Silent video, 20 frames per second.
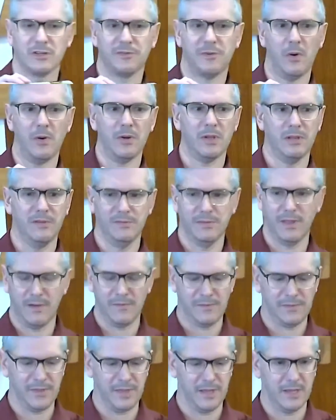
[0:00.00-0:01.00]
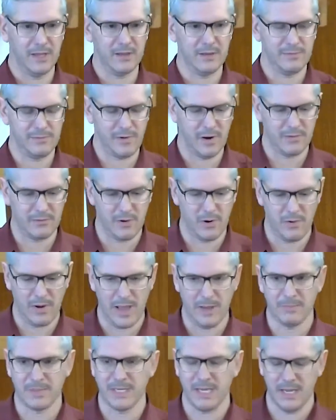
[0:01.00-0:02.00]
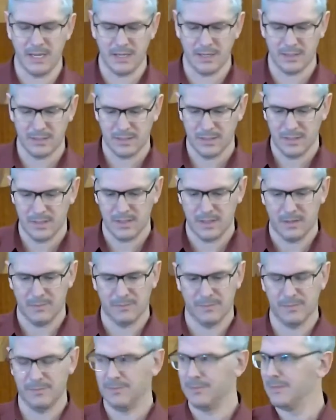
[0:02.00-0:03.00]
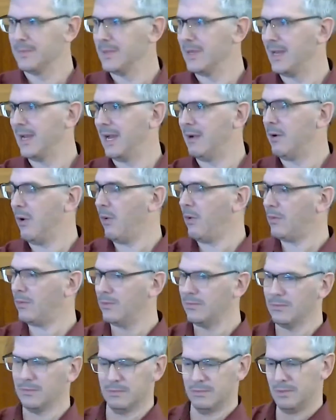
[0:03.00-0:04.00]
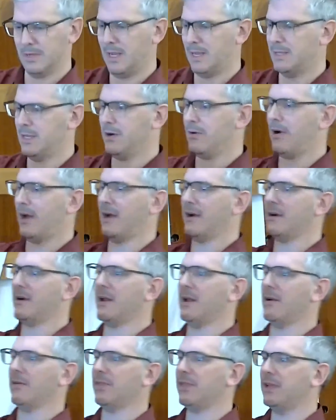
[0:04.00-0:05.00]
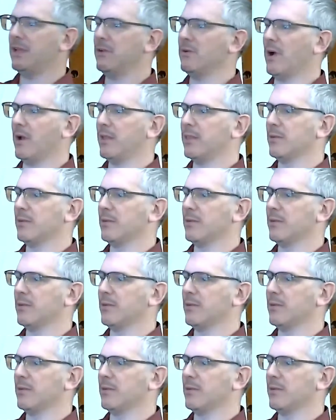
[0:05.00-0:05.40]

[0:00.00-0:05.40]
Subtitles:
folk, you've left the front row empty. Erin, I don't think you got in the